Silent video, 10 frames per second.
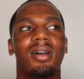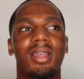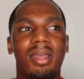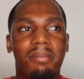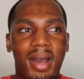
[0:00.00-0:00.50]

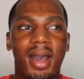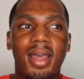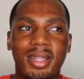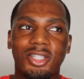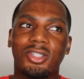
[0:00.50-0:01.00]
in
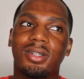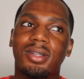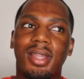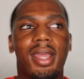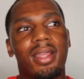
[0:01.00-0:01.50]
mind that your
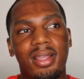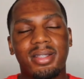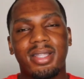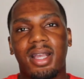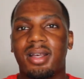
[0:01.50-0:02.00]
neck
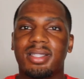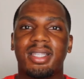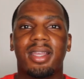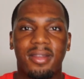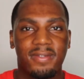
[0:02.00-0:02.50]
is like a
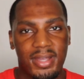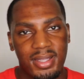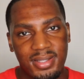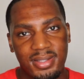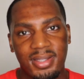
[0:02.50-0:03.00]
second
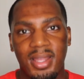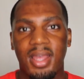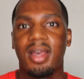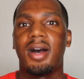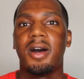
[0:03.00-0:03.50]
face,
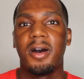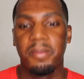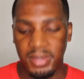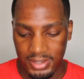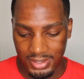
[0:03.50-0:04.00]

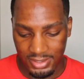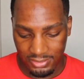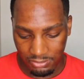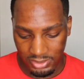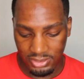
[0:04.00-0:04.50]

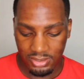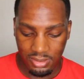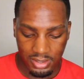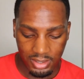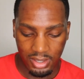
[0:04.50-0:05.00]
because when you
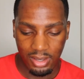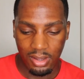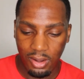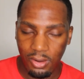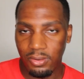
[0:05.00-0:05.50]
start
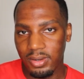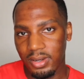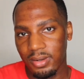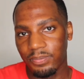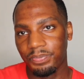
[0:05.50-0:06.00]
getting
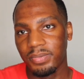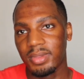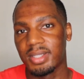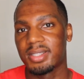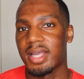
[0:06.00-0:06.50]
older,
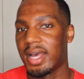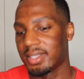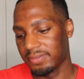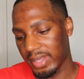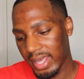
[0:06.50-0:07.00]
the
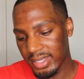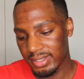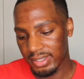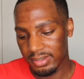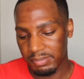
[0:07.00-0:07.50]
signs of
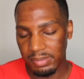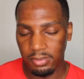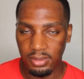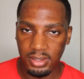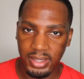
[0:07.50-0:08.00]
aging
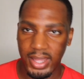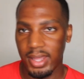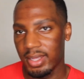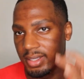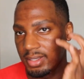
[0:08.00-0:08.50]
people look
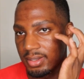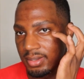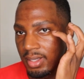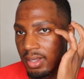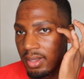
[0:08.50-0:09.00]
at
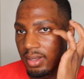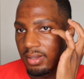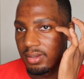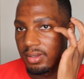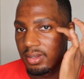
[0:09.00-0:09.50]
is
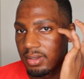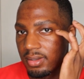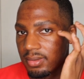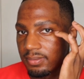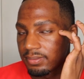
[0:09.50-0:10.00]
the